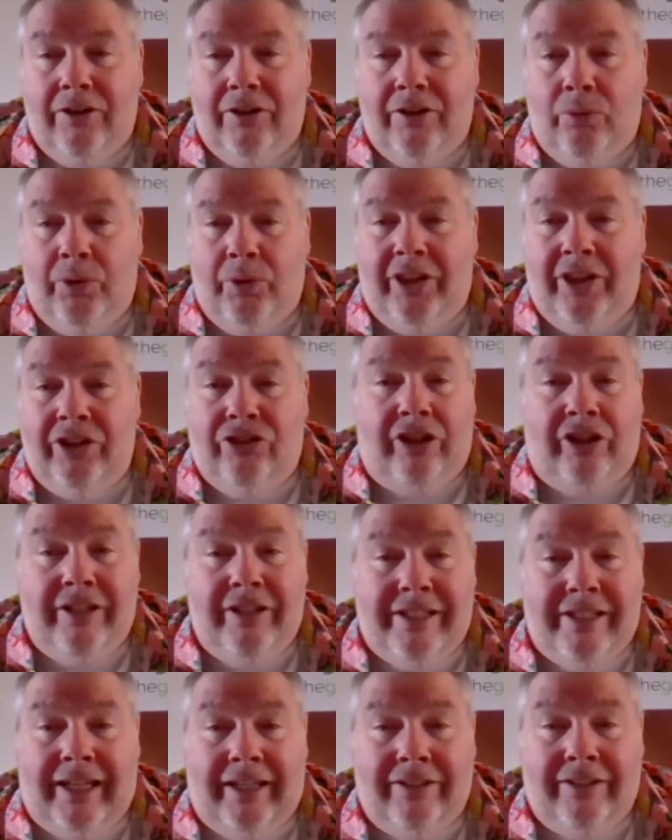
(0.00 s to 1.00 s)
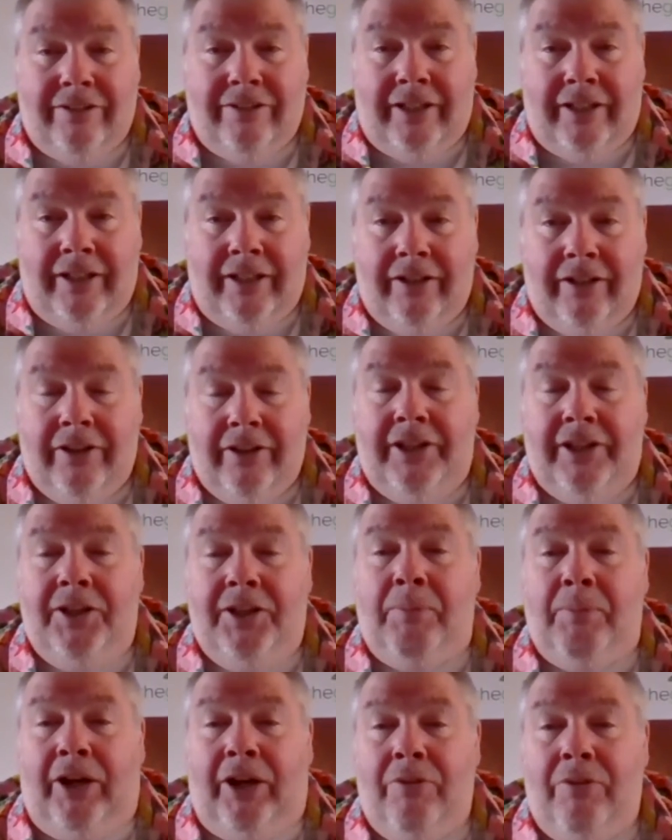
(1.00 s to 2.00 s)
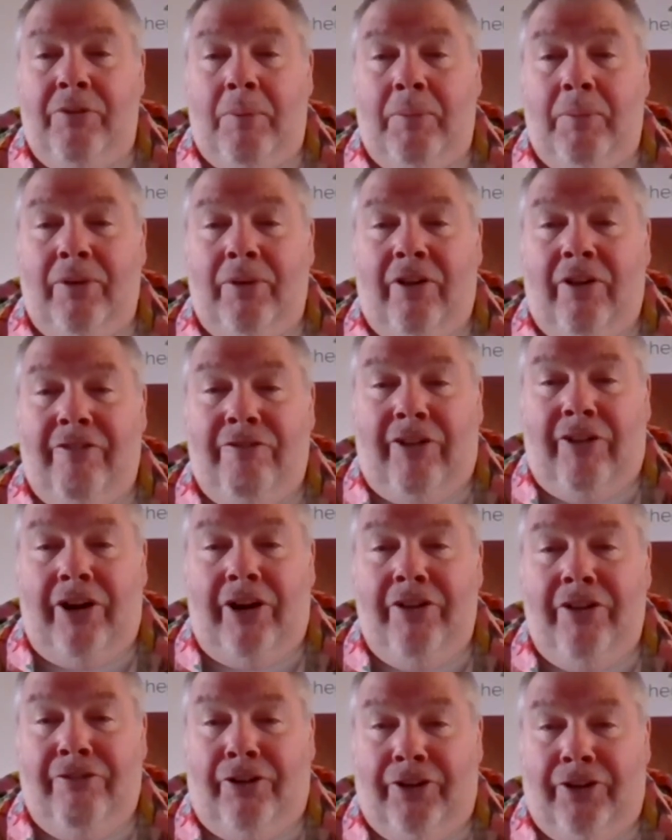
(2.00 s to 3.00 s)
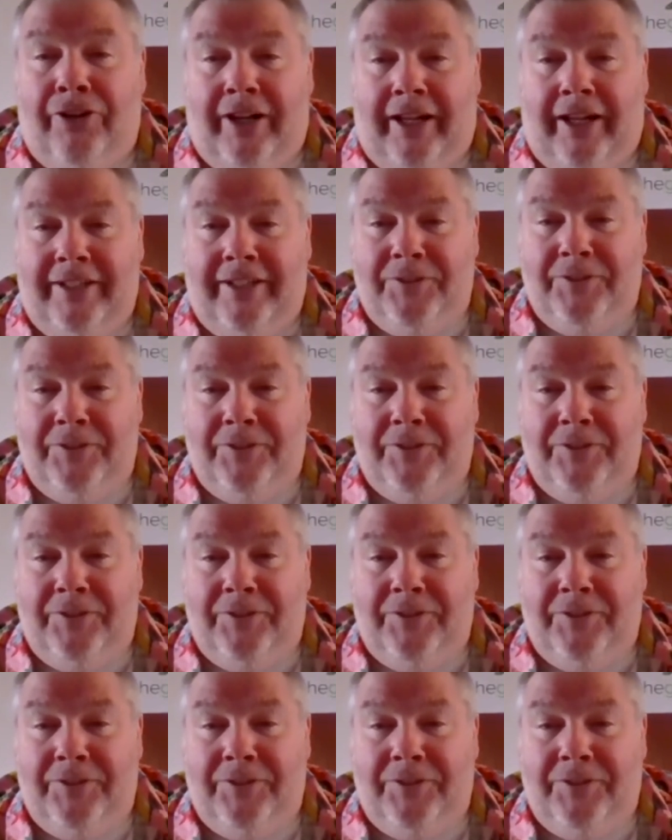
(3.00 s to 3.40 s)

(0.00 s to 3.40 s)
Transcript: with a gin tasting that you might remember very fondly.